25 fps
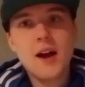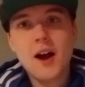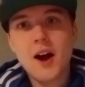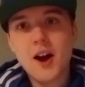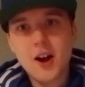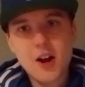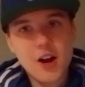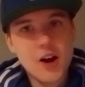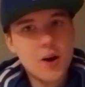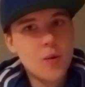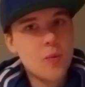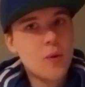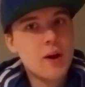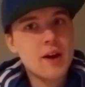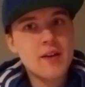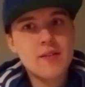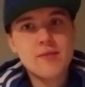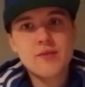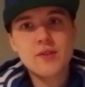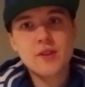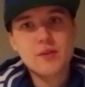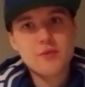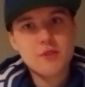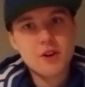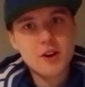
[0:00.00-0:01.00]
I can't wait
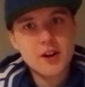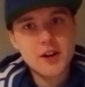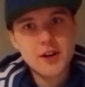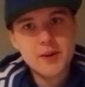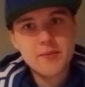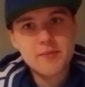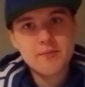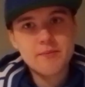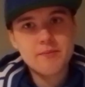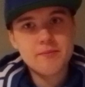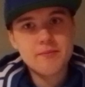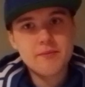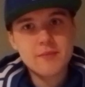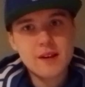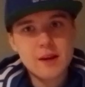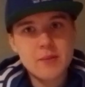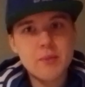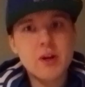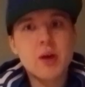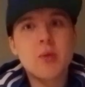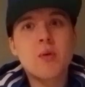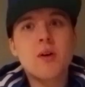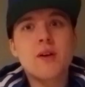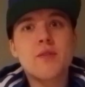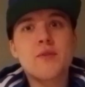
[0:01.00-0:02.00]
for the ride. Let
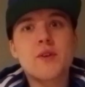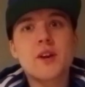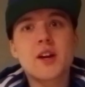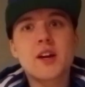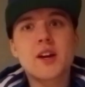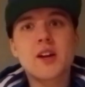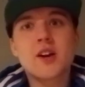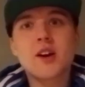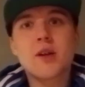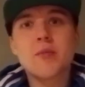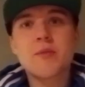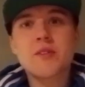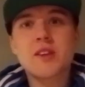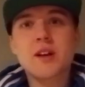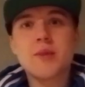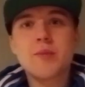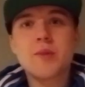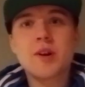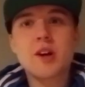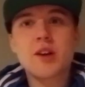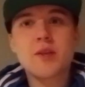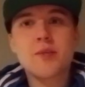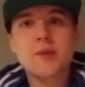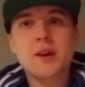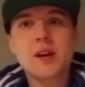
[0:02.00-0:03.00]
me know what you think in the comments down
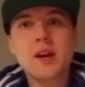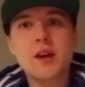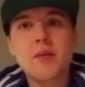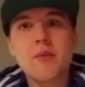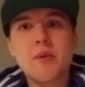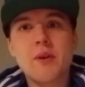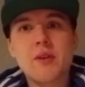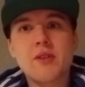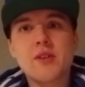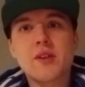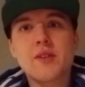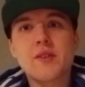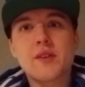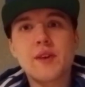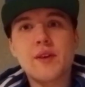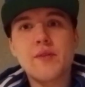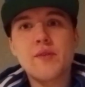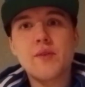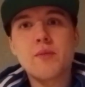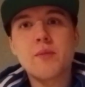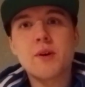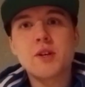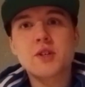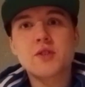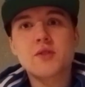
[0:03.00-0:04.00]
below. It's been KeepByton
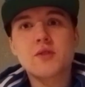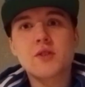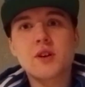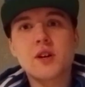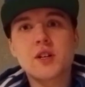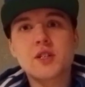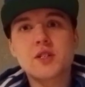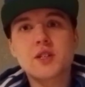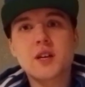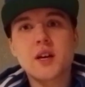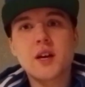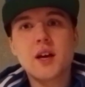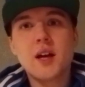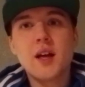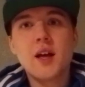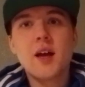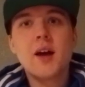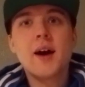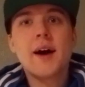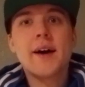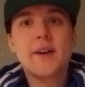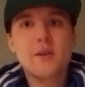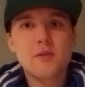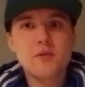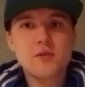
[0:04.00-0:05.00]
TV. Make sure to like, share,
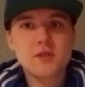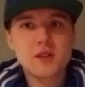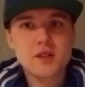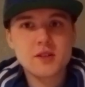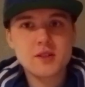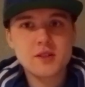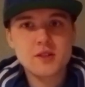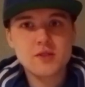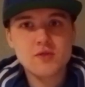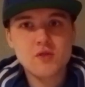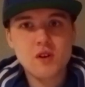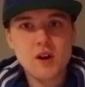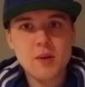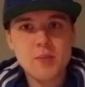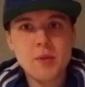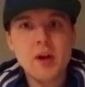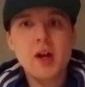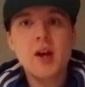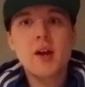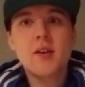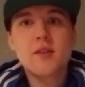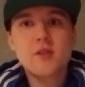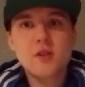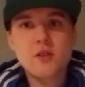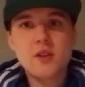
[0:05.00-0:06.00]
and also subscribe
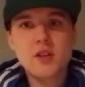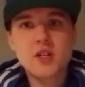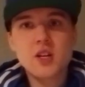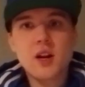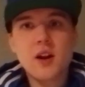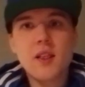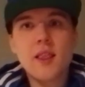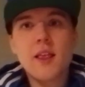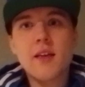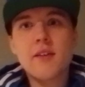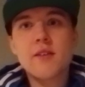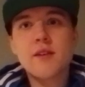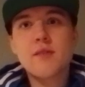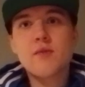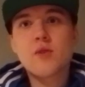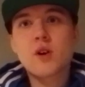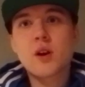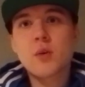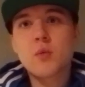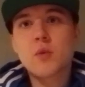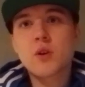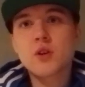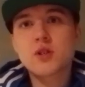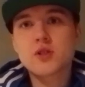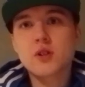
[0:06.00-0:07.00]
to the channel. Let's see if we could
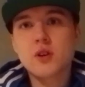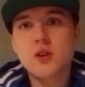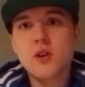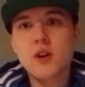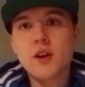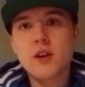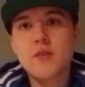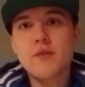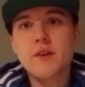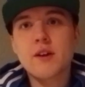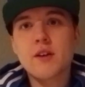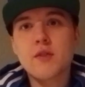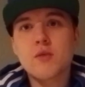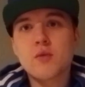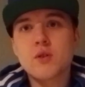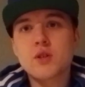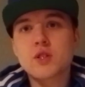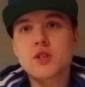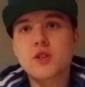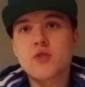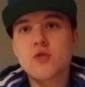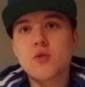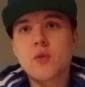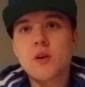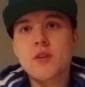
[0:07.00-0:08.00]
have 100 likes. Thanks for
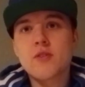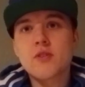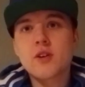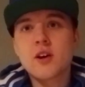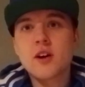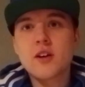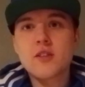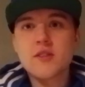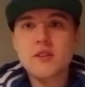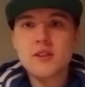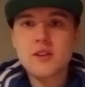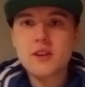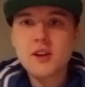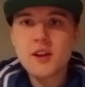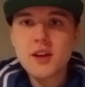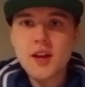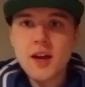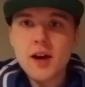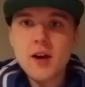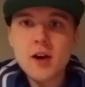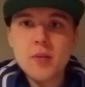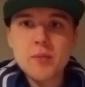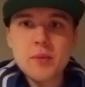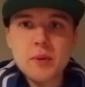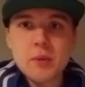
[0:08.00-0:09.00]
watching, as always, guys. And
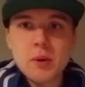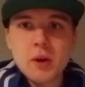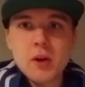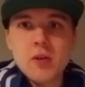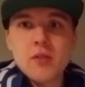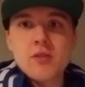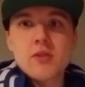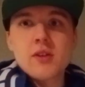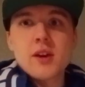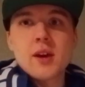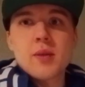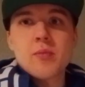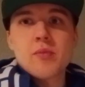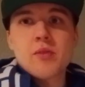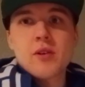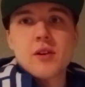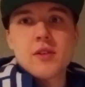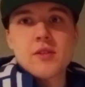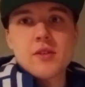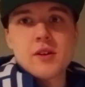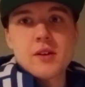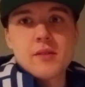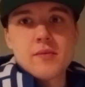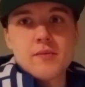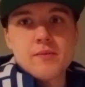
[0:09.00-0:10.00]
yeah, up the Blues.
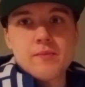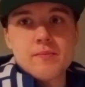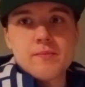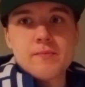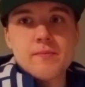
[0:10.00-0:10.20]
KeepByton.